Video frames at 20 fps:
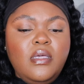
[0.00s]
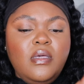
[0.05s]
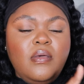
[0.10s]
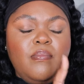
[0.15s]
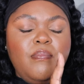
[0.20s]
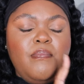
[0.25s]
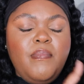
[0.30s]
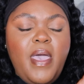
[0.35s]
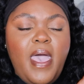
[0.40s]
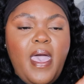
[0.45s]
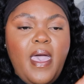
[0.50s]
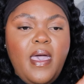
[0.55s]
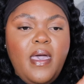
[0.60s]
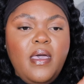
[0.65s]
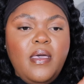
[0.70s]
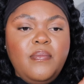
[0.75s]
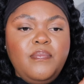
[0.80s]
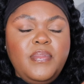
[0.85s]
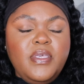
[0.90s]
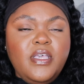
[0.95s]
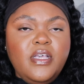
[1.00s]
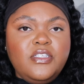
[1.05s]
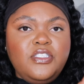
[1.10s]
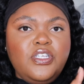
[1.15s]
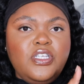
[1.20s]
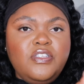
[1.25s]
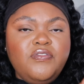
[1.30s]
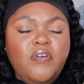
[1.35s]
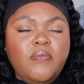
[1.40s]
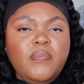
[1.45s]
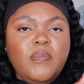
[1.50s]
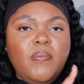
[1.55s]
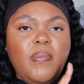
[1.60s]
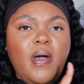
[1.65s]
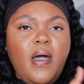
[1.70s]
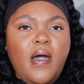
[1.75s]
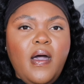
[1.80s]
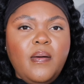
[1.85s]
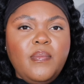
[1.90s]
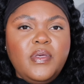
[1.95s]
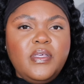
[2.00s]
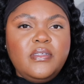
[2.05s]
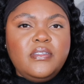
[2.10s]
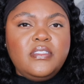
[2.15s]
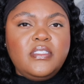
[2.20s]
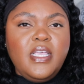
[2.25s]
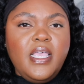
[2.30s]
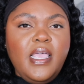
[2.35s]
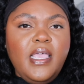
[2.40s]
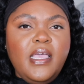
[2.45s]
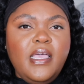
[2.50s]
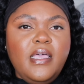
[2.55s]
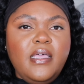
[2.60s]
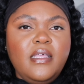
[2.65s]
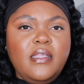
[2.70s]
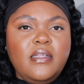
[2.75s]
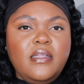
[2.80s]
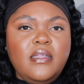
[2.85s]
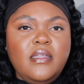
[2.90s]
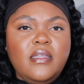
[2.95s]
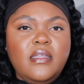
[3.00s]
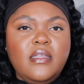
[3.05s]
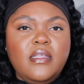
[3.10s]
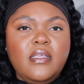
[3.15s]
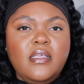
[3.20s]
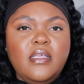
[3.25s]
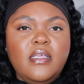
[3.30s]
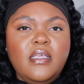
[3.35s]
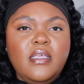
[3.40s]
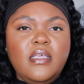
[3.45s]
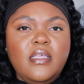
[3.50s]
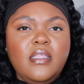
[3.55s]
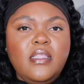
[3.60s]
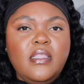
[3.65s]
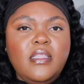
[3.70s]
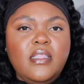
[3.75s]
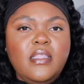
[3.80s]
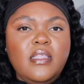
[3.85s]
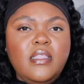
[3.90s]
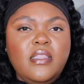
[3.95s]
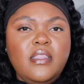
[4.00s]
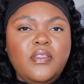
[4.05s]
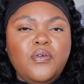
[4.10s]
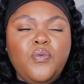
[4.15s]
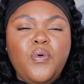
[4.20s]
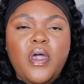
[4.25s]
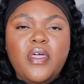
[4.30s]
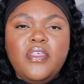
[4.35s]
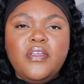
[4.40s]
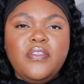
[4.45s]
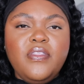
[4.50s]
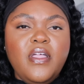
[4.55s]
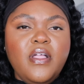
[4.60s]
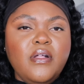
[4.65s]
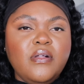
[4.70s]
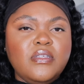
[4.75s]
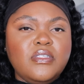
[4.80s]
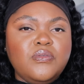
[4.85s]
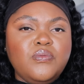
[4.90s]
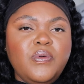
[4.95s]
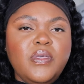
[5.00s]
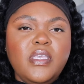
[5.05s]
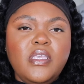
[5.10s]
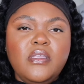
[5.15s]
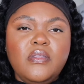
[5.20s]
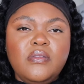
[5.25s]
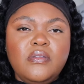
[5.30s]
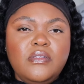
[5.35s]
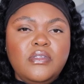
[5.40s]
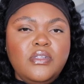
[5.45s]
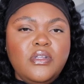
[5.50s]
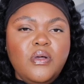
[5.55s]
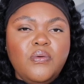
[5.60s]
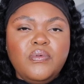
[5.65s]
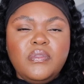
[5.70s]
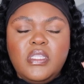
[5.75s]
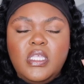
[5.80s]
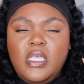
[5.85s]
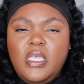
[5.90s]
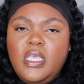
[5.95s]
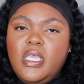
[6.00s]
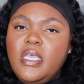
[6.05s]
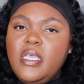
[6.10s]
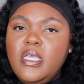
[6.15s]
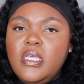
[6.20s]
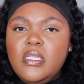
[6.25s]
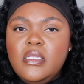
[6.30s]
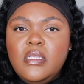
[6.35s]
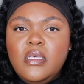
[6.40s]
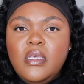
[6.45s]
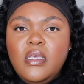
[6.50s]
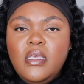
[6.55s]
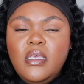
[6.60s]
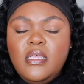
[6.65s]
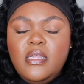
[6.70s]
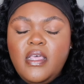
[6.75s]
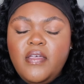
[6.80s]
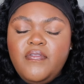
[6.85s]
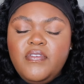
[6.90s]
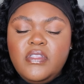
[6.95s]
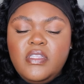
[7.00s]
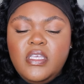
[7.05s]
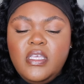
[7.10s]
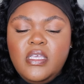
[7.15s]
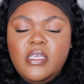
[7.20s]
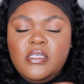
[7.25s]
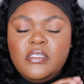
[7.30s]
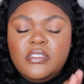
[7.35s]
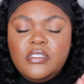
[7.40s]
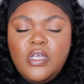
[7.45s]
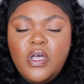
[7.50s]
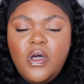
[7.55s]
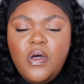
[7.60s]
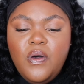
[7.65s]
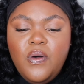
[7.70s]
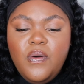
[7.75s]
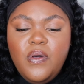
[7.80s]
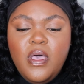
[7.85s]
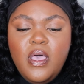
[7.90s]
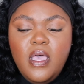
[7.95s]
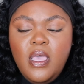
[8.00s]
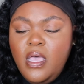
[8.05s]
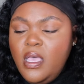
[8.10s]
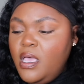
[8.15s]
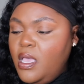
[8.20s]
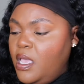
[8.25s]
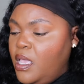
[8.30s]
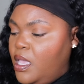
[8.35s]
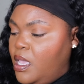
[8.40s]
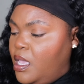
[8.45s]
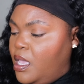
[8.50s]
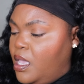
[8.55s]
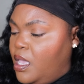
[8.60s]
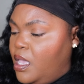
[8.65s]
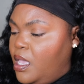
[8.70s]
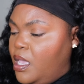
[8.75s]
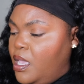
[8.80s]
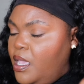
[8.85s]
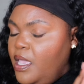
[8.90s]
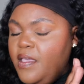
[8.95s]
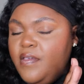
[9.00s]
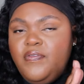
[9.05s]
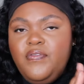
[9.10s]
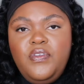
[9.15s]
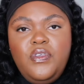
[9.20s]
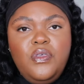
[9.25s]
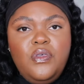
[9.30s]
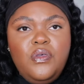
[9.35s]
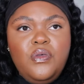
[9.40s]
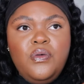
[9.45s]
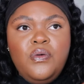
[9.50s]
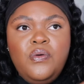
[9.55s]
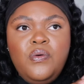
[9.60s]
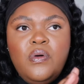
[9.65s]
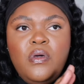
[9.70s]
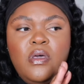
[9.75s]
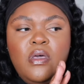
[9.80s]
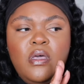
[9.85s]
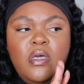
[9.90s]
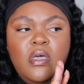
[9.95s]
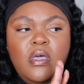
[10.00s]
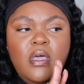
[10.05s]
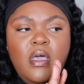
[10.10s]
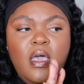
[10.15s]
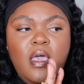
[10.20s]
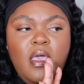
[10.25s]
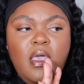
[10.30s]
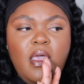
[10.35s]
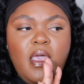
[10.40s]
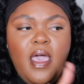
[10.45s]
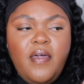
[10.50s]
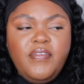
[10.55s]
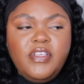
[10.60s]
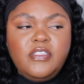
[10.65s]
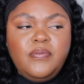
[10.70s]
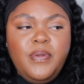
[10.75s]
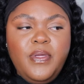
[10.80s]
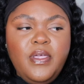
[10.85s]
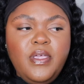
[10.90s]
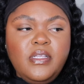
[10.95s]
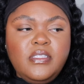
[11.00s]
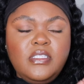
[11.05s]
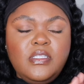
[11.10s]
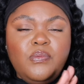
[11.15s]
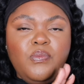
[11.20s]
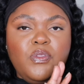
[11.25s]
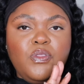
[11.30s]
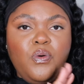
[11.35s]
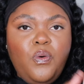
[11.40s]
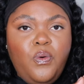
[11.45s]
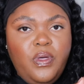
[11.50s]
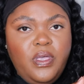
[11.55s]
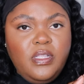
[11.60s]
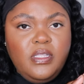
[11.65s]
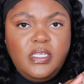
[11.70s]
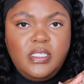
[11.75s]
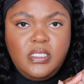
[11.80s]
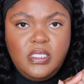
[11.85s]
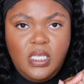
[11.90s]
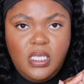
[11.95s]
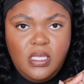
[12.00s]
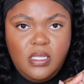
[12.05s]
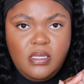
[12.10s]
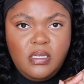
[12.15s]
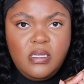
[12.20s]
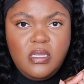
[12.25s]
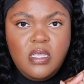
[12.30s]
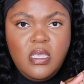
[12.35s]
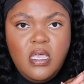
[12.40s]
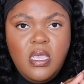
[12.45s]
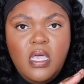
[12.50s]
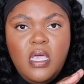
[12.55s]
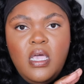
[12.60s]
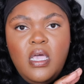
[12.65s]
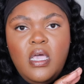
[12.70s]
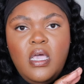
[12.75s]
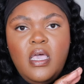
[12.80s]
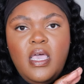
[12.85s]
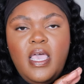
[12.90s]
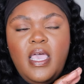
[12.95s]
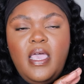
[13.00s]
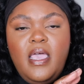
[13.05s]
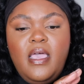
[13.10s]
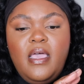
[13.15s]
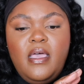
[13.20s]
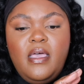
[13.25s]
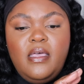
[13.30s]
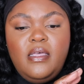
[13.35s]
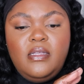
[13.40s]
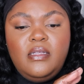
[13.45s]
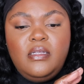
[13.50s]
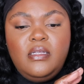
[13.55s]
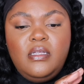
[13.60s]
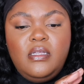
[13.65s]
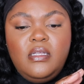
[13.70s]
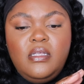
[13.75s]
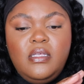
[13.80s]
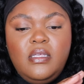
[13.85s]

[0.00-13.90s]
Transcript: matte because she's from the Bahamas and the weather there is wicked, you know, with the heat and everything. So if you have experience with oily skin and